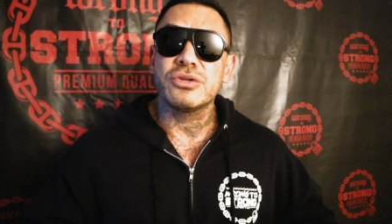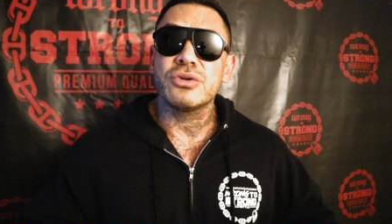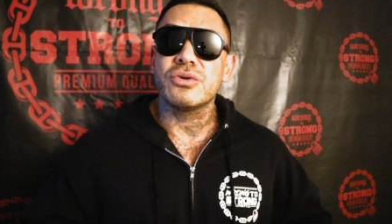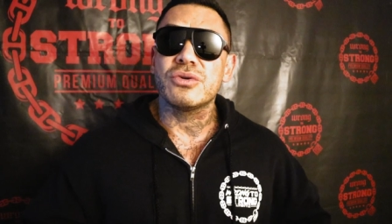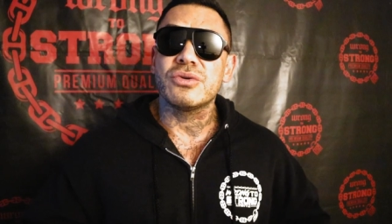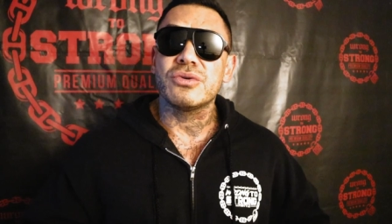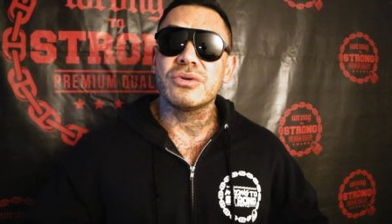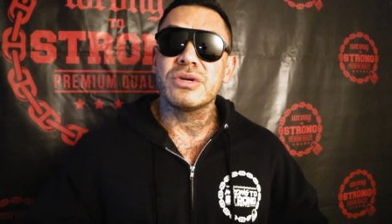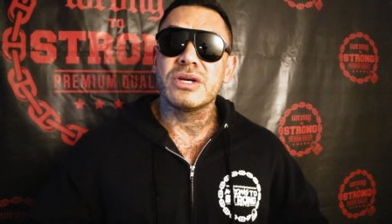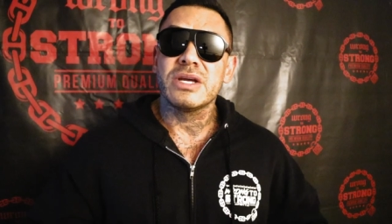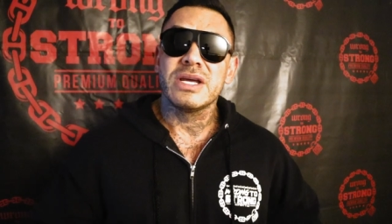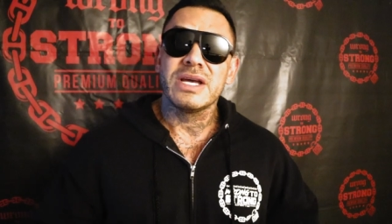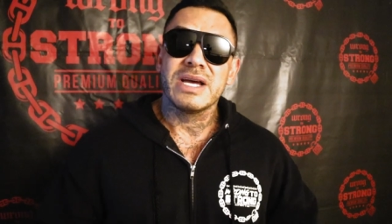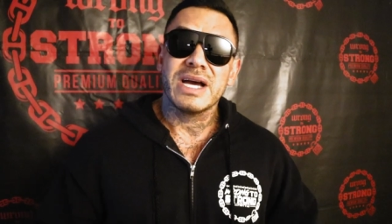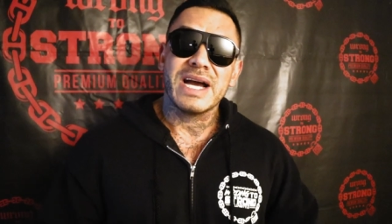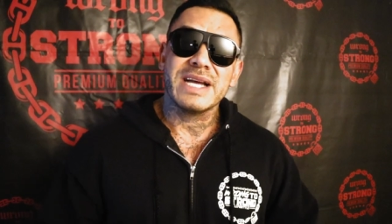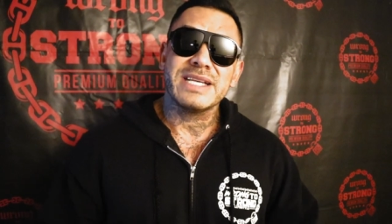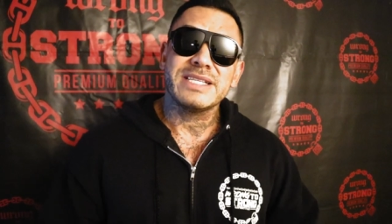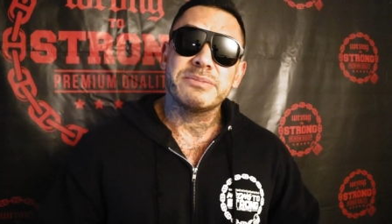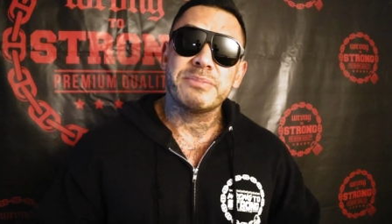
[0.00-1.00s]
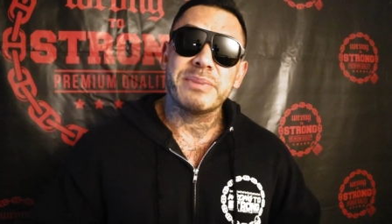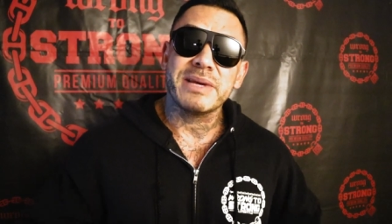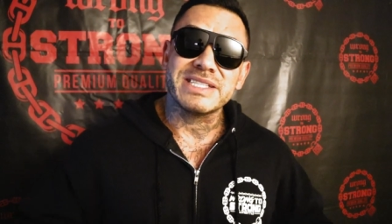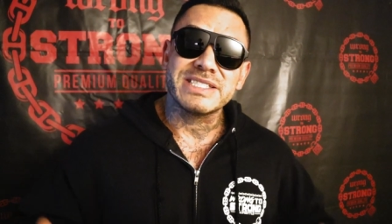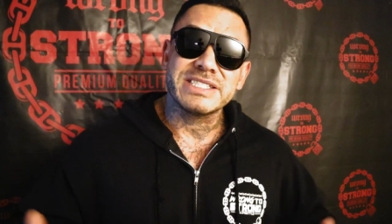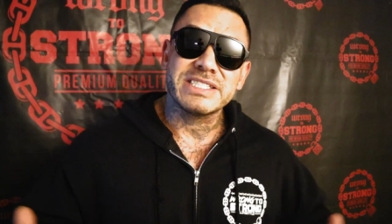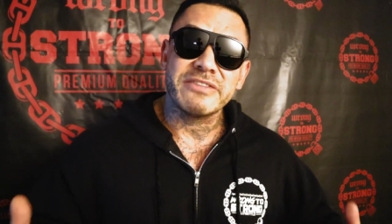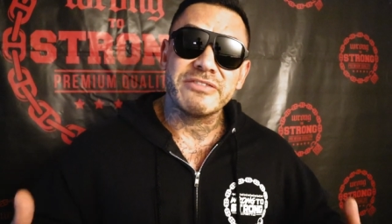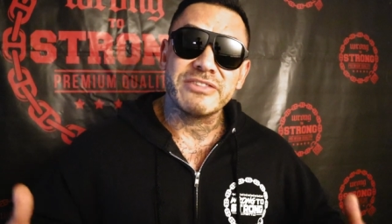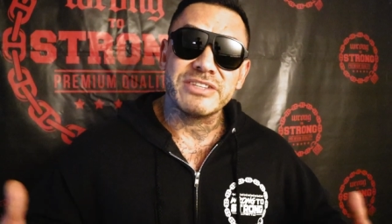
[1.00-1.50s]
do, I
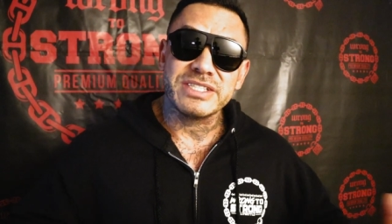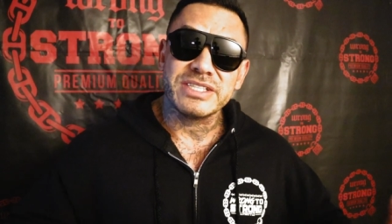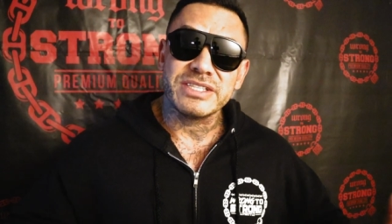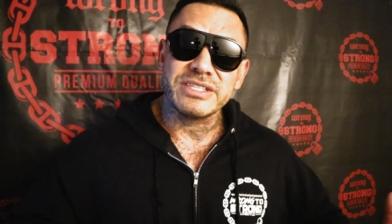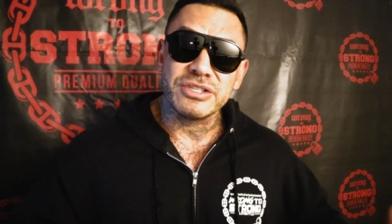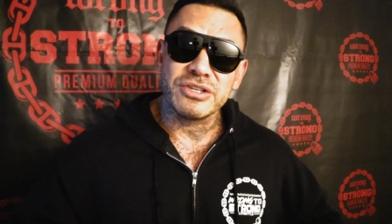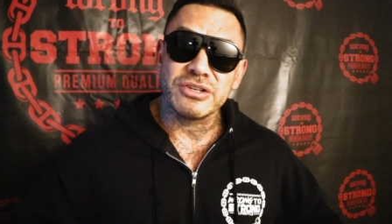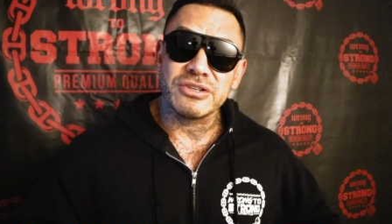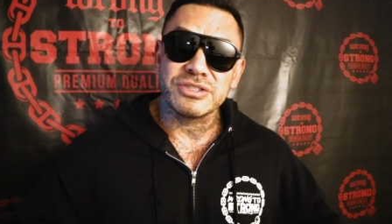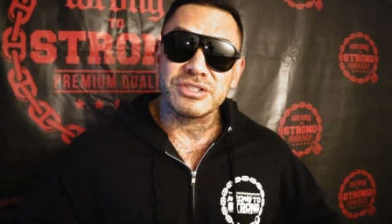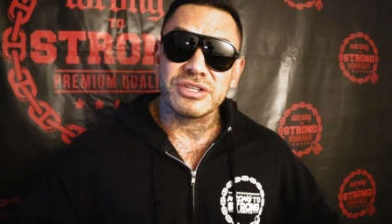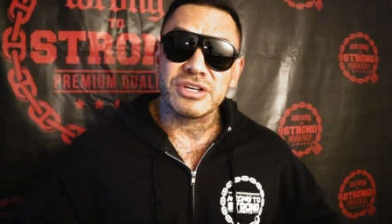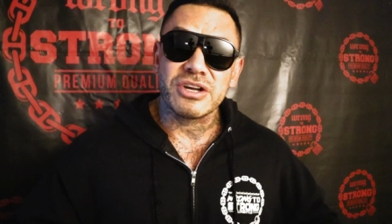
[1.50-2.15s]
spent 17 years